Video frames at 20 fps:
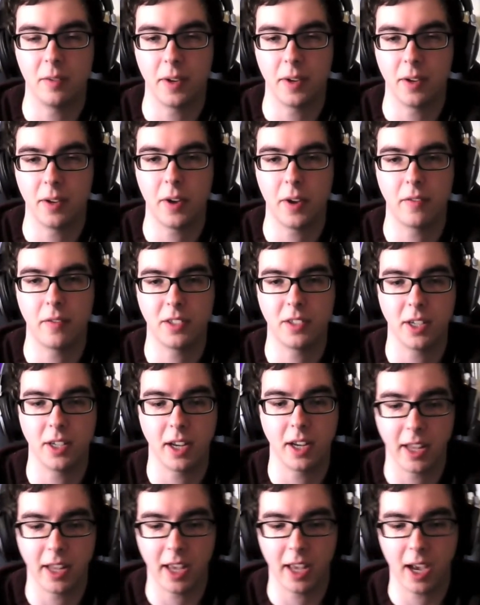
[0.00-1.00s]
I mean, we haven't
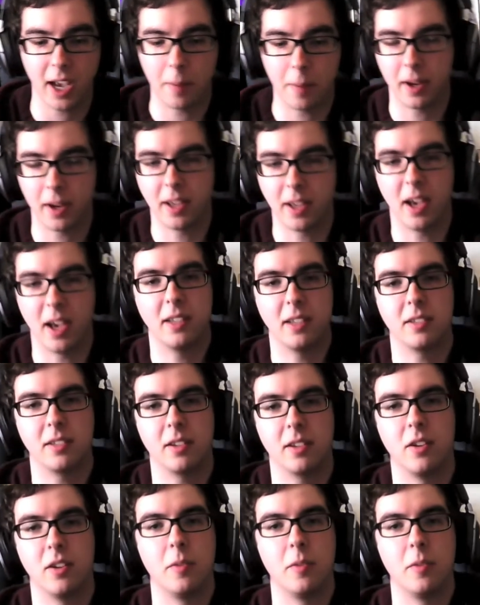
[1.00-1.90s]
seen any gameplay yet,